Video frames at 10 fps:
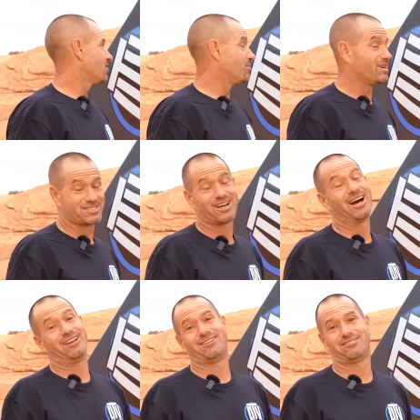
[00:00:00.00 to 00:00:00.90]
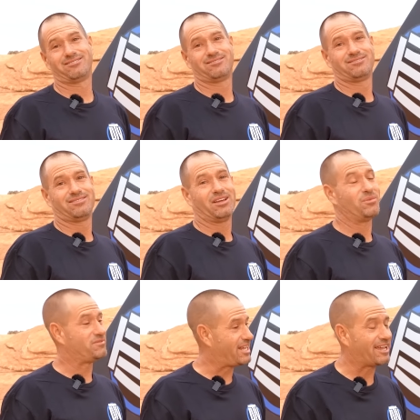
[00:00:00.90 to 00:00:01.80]
but it's hot.
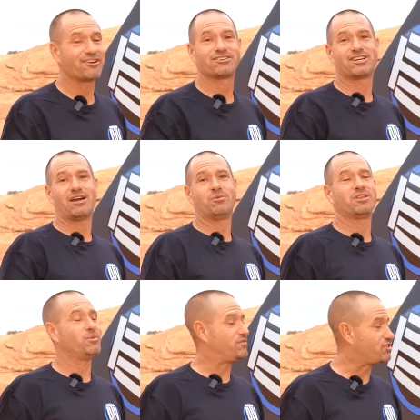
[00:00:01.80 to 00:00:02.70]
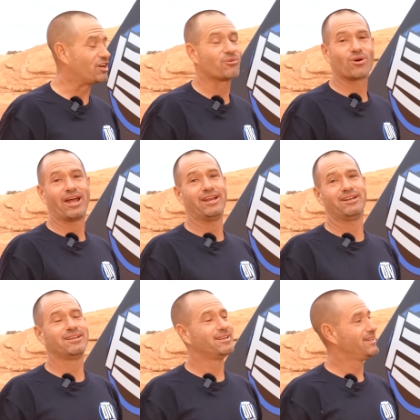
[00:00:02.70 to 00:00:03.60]
We've taken our time with it, we've done it right.
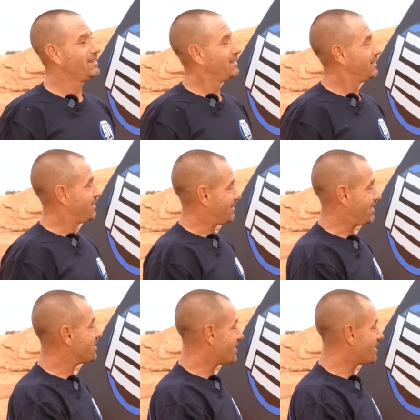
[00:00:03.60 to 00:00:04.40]
At the end of